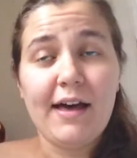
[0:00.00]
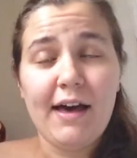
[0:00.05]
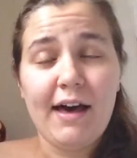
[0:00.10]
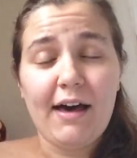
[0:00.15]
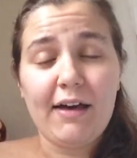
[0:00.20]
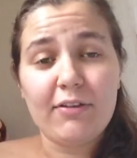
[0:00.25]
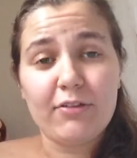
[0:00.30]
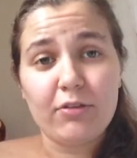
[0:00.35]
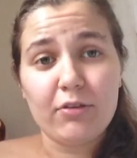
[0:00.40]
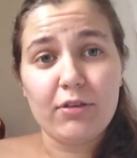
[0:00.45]

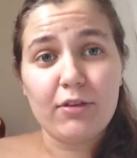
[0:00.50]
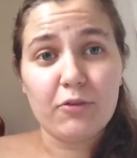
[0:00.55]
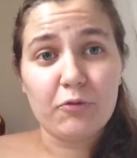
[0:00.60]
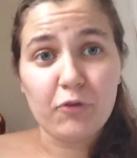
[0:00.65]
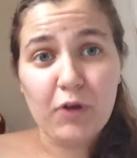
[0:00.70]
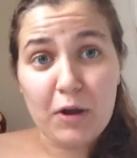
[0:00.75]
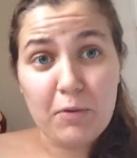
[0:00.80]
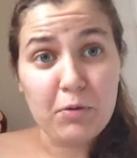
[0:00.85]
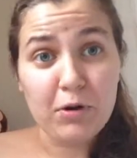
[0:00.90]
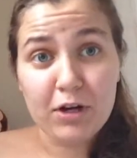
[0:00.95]
Uh, so this
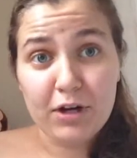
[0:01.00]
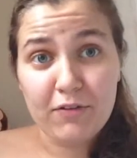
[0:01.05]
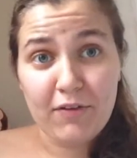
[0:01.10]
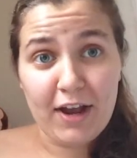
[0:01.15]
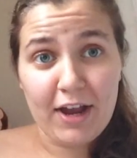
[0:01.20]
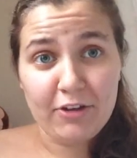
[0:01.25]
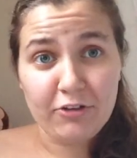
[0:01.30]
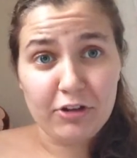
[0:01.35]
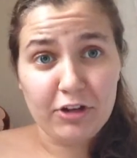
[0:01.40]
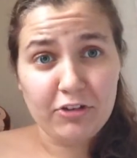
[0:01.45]
framework of
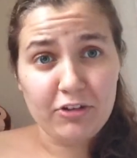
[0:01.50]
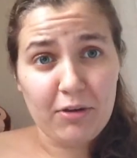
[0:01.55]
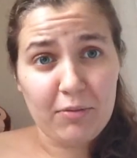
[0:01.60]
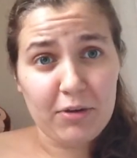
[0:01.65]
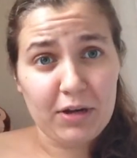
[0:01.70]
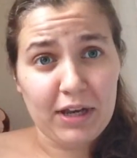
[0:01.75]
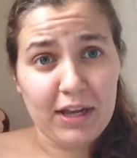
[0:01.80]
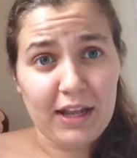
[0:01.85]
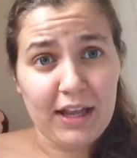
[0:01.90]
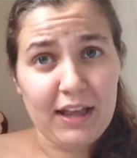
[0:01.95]

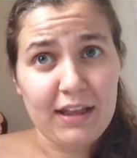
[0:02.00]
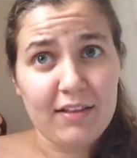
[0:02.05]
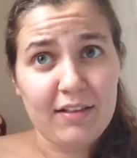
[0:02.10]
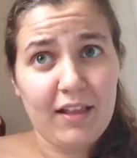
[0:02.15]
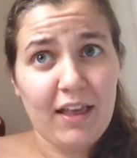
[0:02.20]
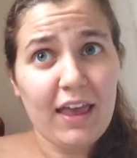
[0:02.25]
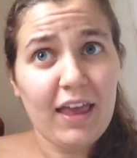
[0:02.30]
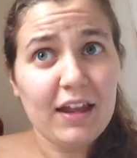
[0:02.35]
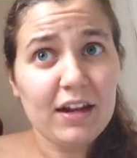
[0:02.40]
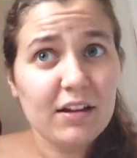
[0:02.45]
hydrohegemony
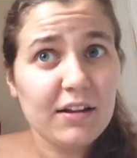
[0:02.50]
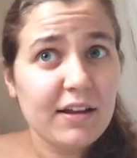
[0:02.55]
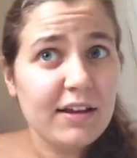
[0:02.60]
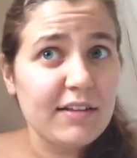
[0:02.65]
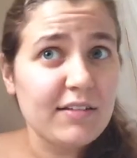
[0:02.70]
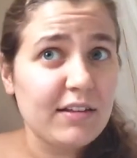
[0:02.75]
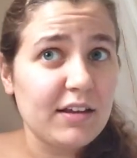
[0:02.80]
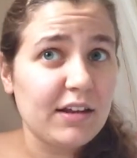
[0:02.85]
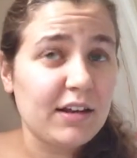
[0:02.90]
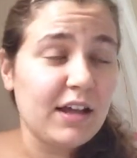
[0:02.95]
is
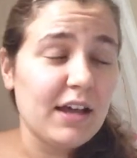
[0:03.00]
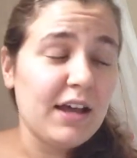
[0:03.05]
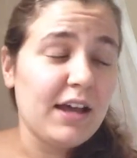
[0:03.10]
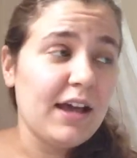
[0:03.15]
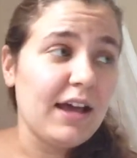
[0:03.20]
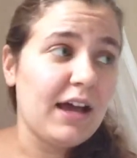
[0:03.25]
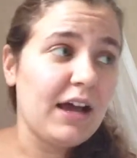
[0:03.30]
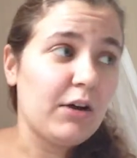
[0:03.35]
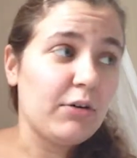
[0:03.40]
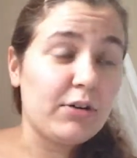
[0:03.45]
analyzing
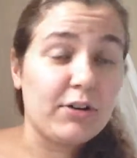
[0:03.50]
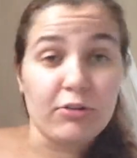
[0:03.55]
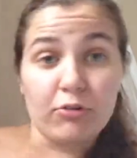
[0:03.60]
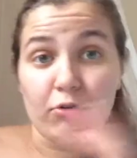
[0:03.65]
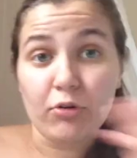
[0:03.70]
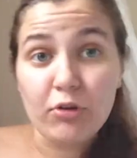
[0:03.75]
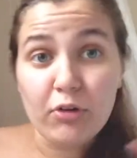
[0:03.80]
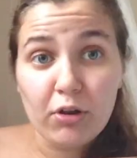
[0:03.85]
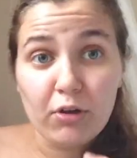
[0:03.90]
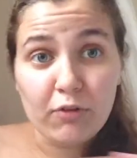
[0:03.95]
how
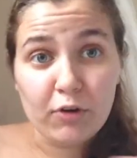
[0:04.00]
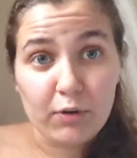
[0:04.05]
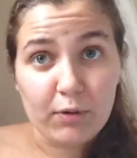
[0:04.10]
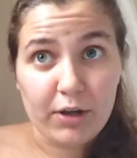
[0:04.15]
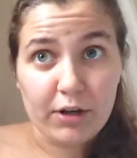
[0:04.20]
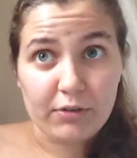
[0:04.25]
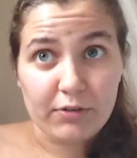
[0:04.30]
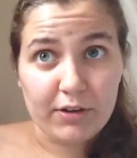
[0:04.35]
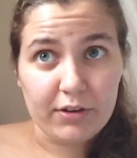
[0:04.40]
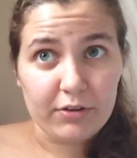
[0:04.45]
control over
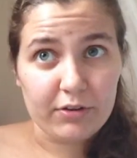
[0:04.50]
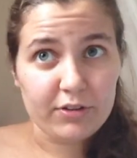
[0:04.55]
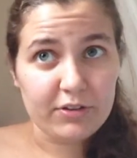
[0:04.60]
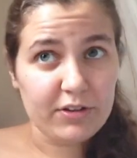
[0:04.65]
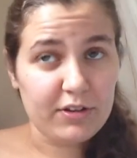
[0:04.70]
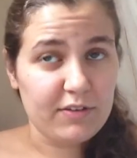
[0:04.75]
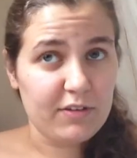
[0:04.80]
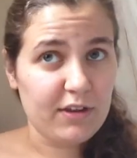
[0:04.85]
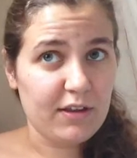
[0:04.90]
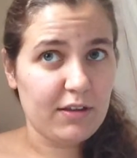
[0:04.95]
water
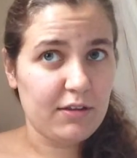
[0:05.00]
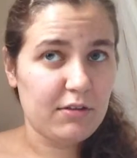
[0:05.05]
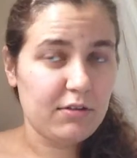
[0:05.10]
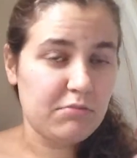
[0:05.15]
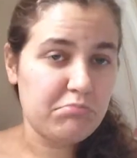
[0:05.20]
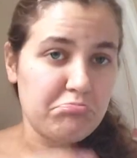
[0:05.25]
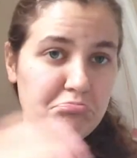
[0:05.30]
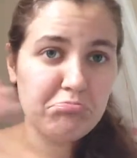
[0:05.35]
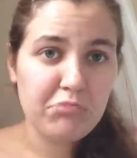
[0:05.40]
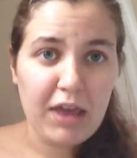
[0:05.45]
resources
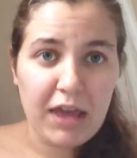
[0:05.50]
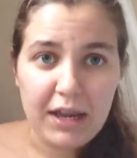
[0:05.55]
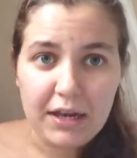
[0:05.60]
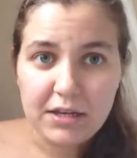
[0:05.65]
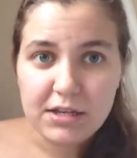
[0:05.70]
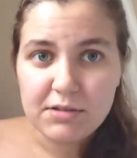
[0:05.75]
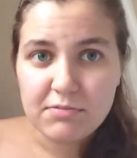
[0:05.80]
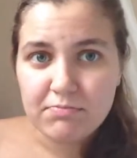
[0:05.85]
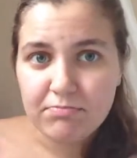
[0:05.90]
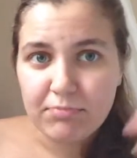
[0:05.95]
is
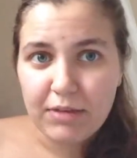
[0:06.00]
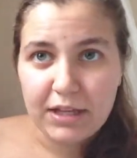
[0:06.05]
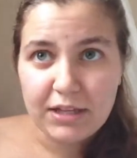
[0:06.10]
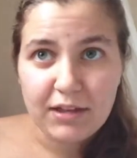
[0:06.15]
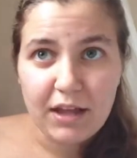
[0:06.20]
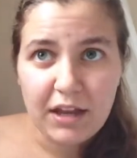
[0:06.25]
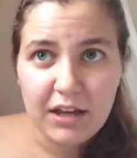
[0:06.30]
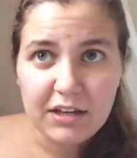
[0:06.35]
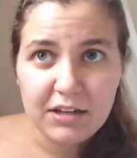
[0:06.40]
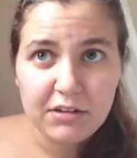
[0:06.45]
gained,
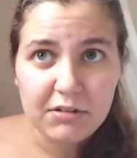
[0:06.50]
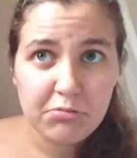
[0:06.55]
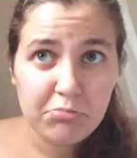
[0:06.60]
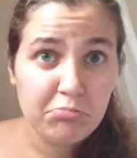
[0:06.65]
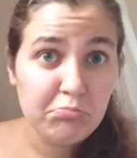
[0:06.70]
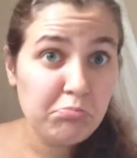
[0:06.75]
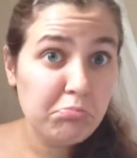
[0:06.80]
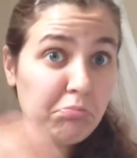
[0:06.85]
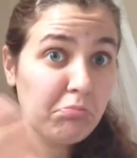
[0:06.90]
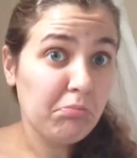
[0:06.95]
maintained,
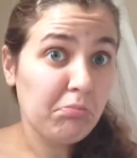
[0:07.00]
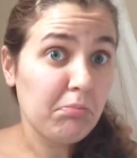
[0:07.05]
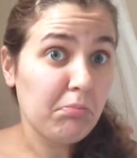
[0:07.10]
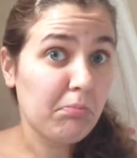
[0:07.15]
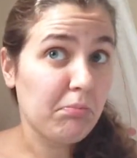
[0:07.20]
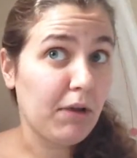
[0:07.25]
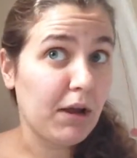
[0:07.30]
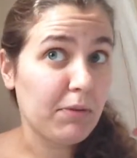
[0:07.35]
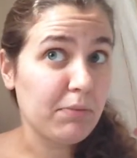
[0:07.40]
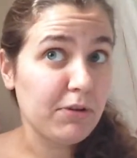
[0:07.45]

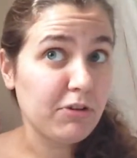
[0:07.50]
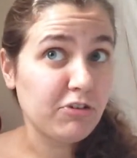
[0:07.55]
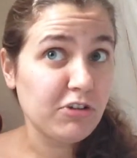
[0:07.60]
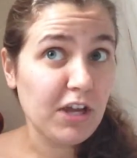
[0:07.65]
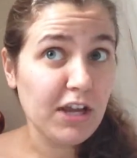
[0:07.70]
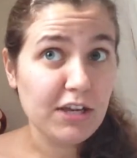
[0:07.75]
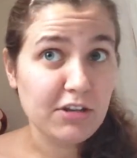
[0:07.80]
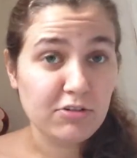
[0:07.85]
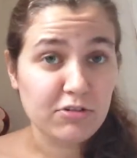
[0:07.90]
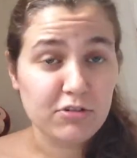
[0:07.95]
might be
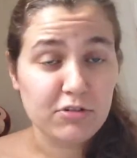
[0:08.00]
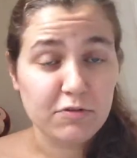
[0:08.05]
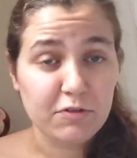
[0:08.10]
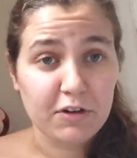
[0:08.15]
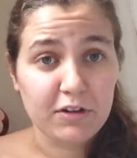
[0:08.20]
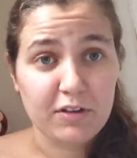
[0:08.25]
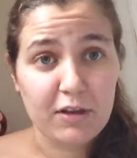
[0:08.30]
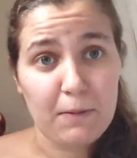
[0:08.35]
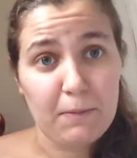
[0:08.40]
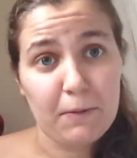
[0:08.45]
changed, for
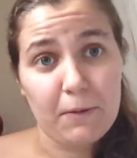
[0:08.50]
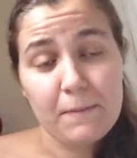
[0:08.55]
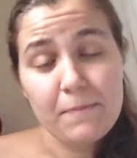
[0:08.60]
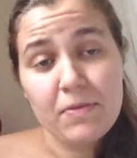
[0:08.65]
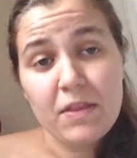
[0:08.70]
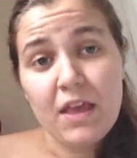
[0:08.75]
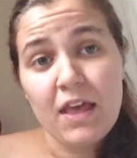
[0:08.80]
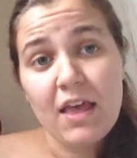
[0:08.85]
example.